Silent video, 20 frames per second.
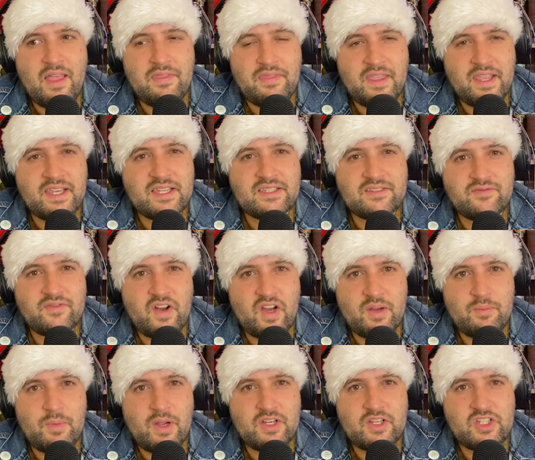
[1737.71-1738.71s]
I think it's
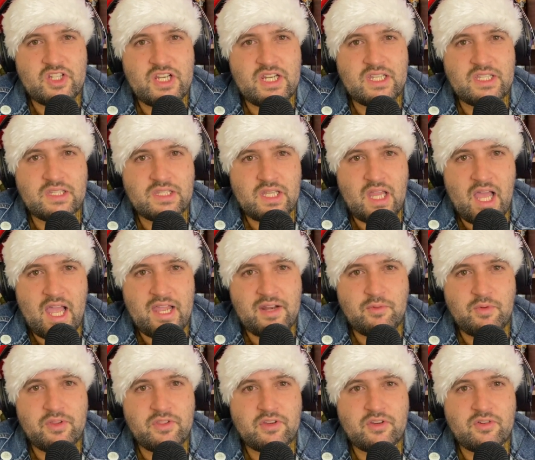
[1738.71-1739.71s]
very much in
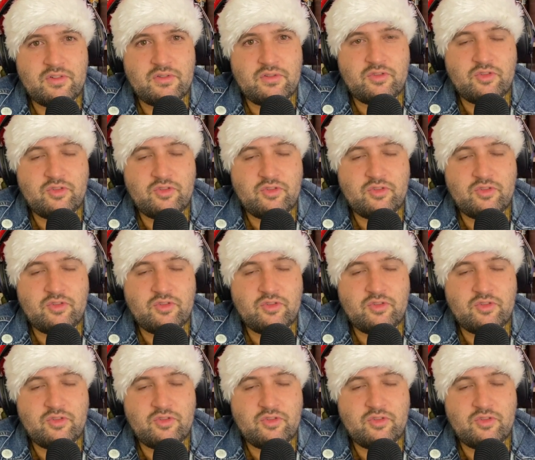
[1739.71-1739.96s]
line with